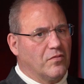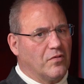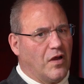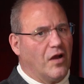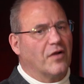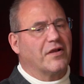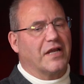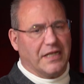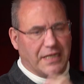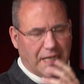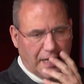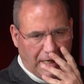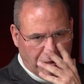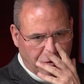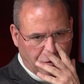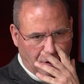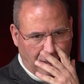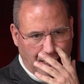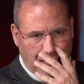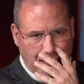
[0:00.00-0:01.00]
Okay, yeah, that's
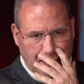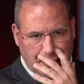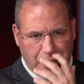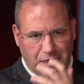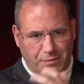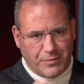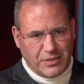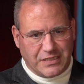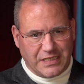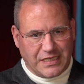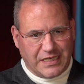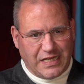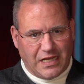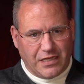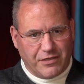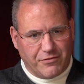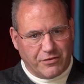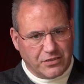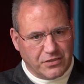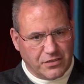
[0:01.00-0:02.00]
right. I didn't come into
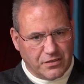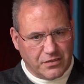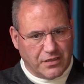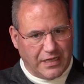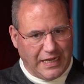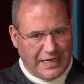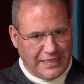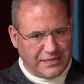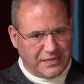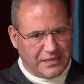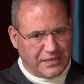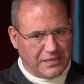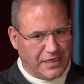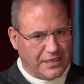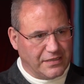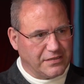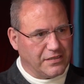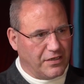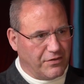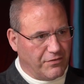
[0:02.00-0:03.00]
Keller until 18,
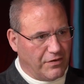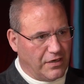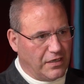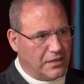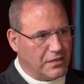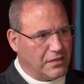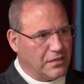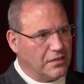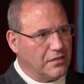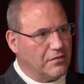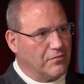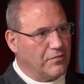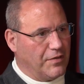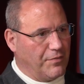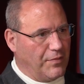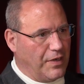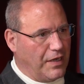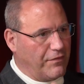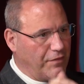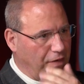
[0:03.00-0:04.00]
19, right? We
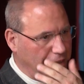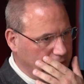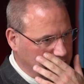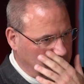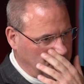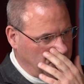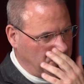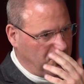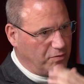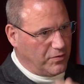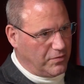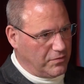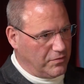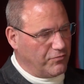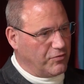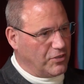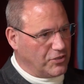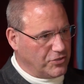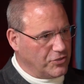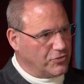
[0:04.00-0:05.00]
met, right? So you
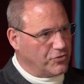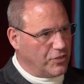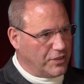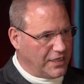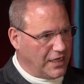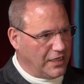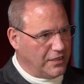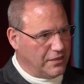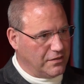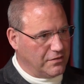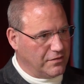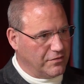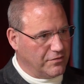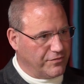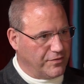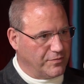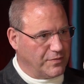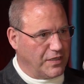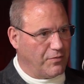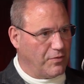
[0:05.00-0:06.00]
originally joined Keller from day